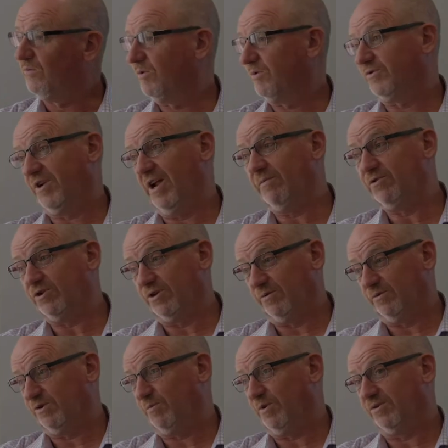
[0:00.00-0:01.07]
Well, stamp duty
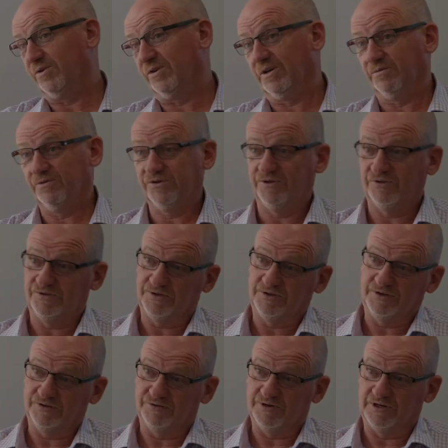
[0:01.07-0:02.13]
was supposed to go with GST,
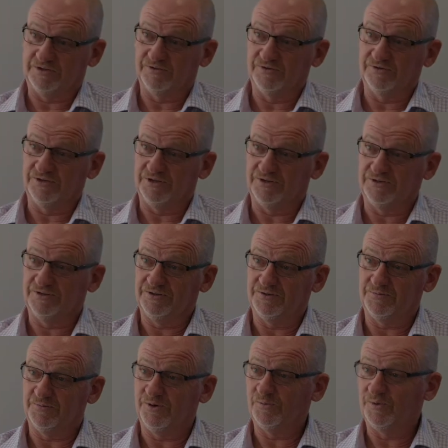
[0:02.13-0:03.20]
introduction of GST
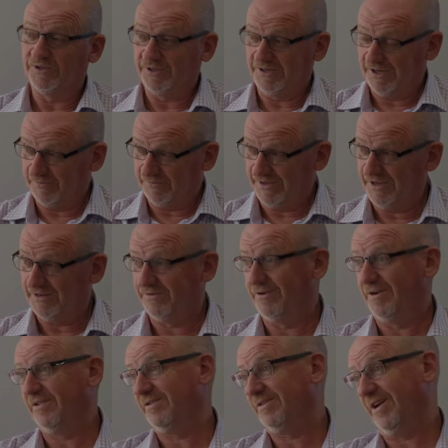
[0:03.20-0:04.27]
as well, but they kept that. It's
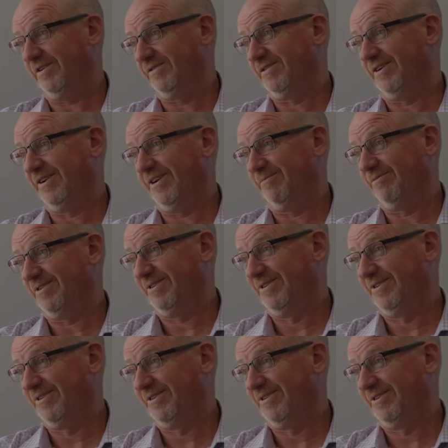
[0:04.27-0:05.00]
another tax they kept.